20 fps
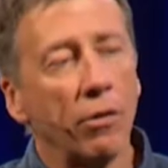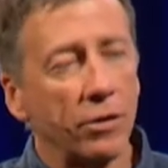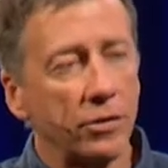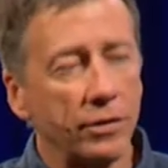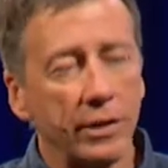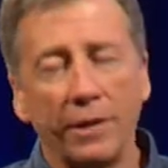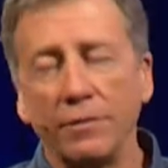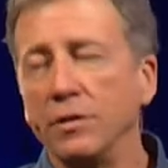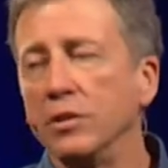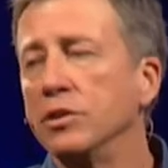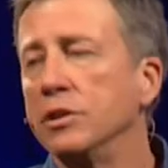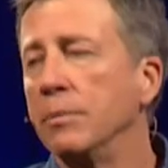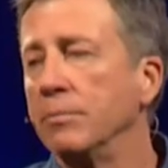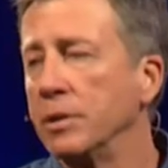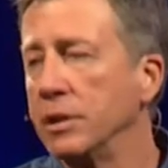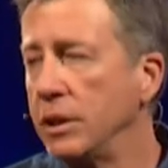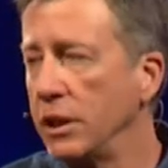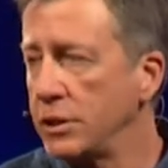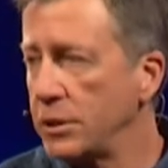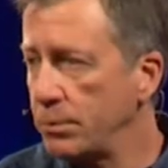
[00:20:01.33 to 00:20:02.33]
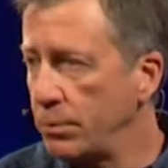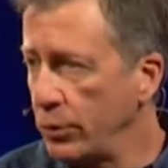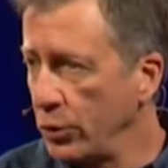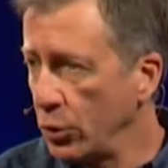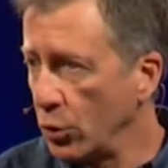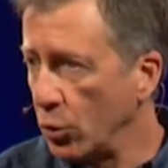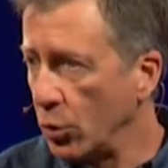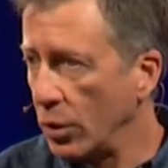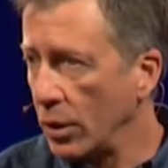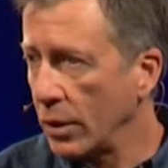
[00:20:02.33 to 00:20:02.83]
that's left is something that's
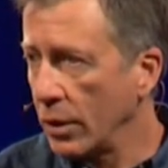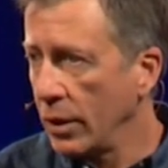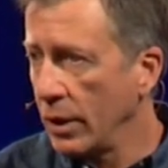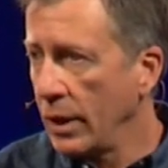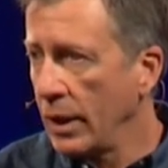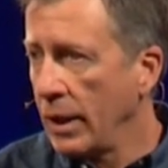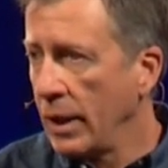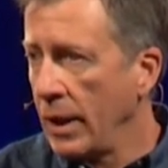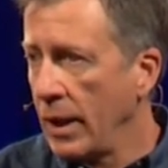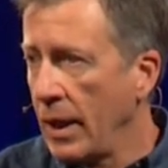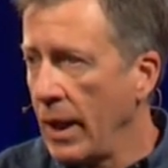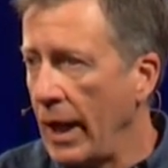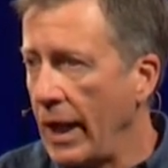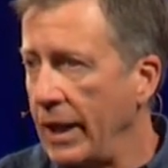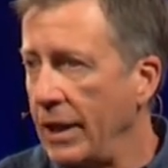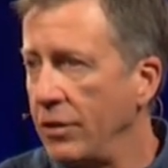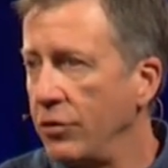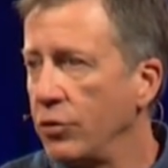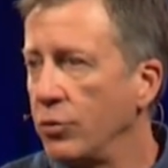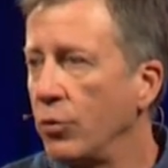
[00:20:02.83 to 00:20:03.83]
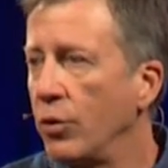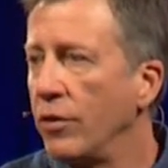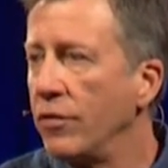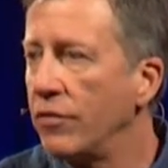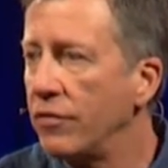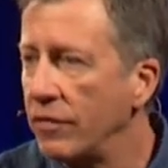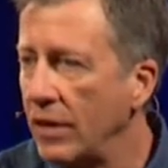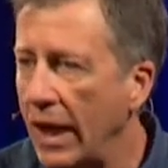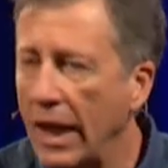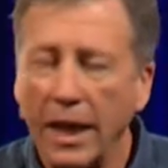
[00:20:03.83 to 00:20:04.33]
pure and it's
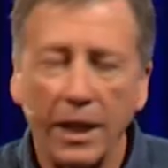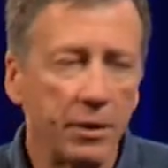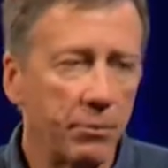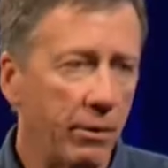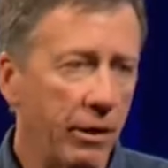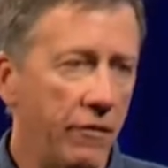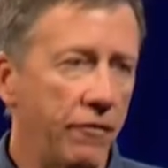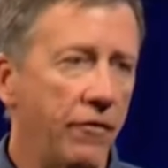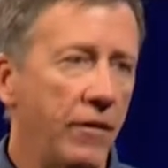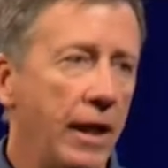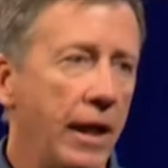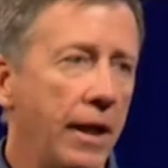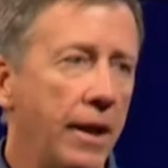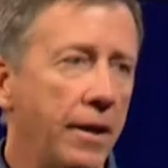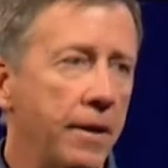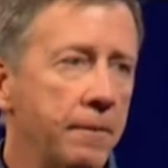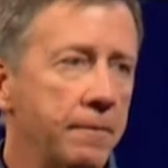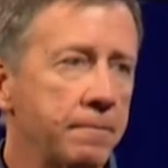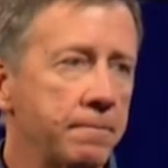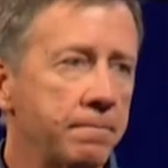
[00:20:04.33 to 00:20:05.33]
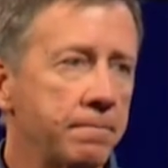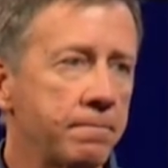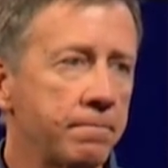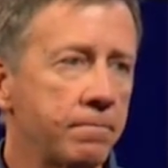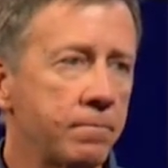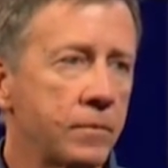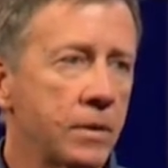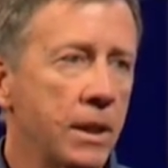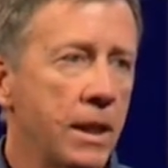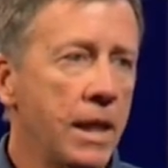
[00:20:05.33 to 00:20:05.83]
refined by fire.
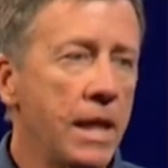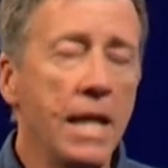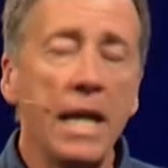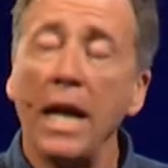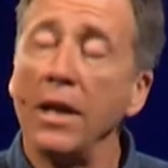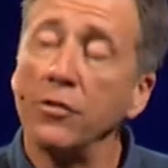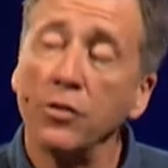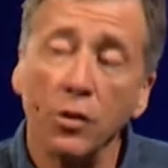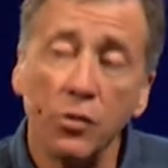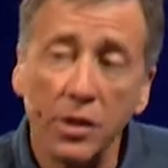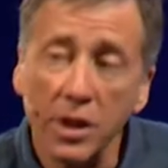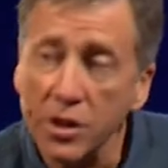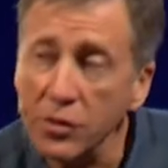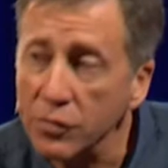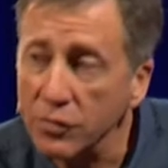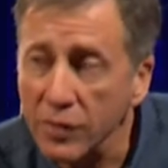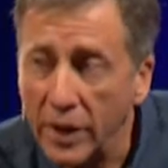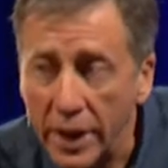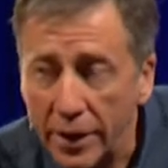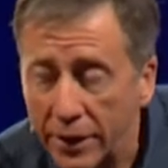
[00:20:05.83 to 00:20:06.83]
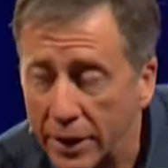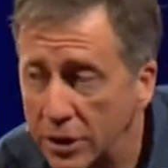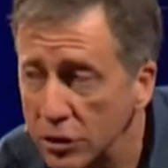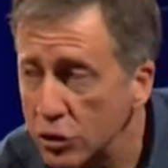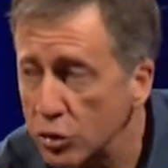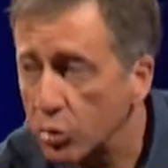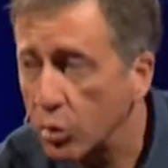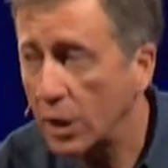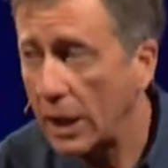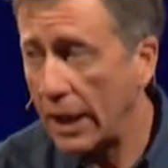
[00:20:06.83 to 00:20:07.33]
And so these various
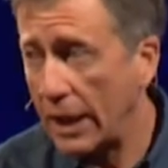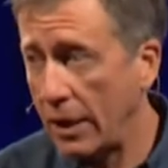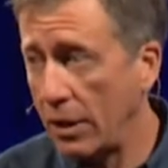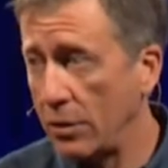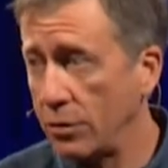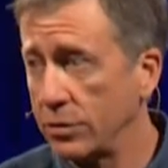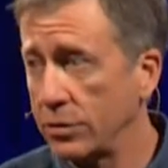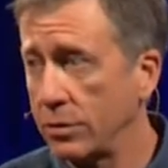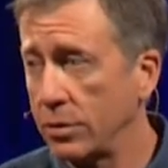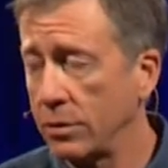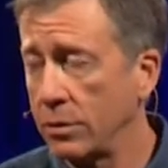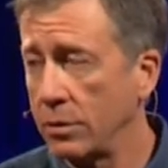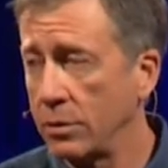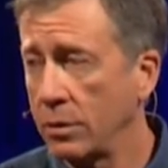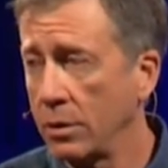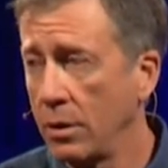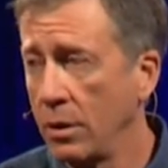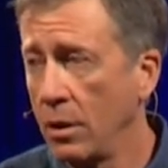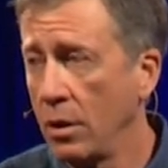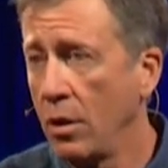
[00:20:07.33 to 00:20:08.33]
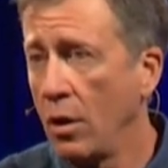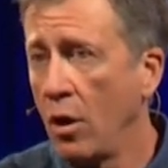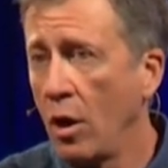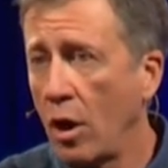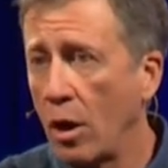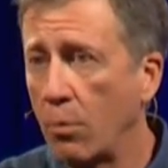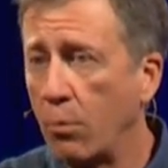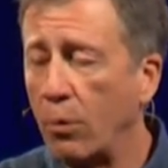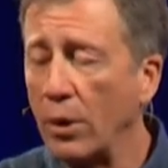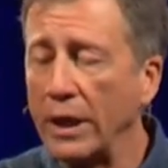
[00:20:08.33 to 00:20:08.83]
trials
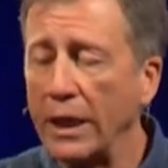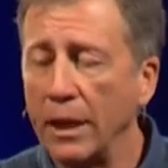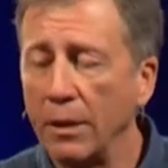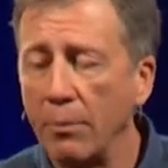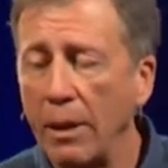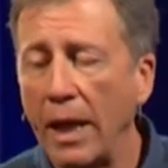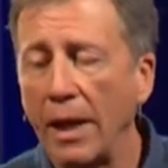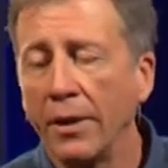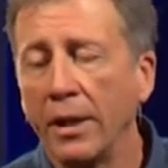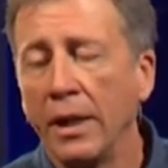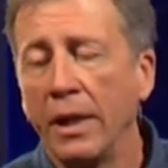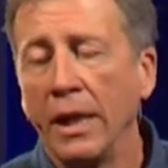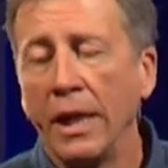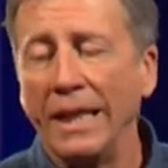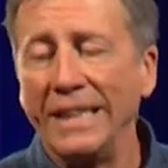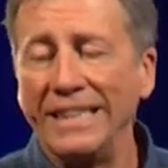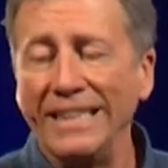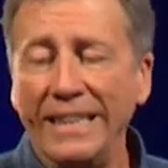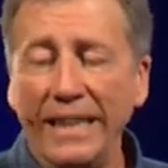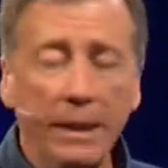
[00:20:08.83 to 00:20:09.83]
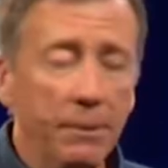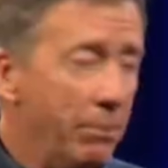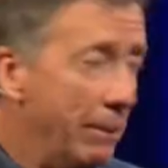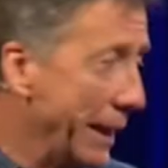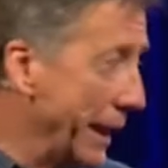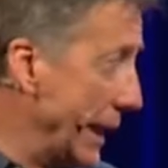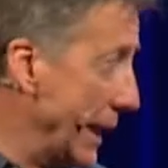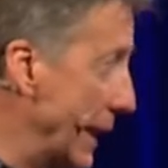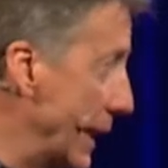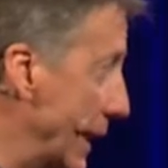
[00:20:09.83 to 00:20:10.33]
are bringing about a
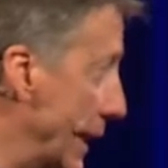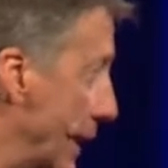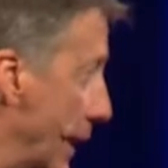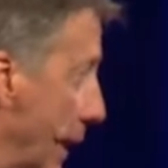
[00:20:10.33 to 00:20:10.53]
deepening in